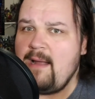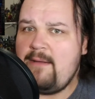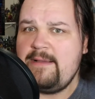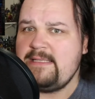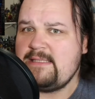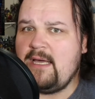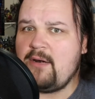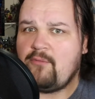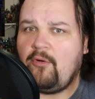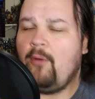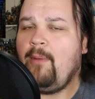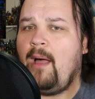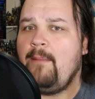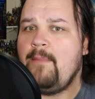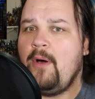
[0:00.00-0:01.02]
Now he's got a
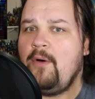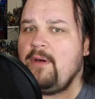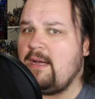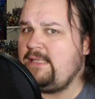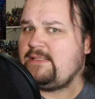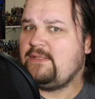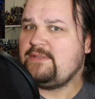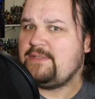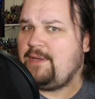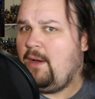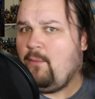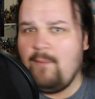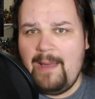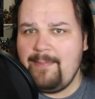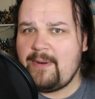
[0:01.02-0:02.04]
robot mode, and he's also
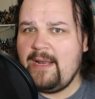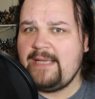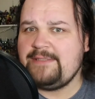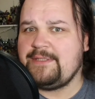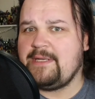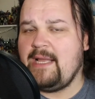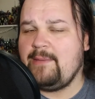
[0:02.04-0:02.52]
got weaponizer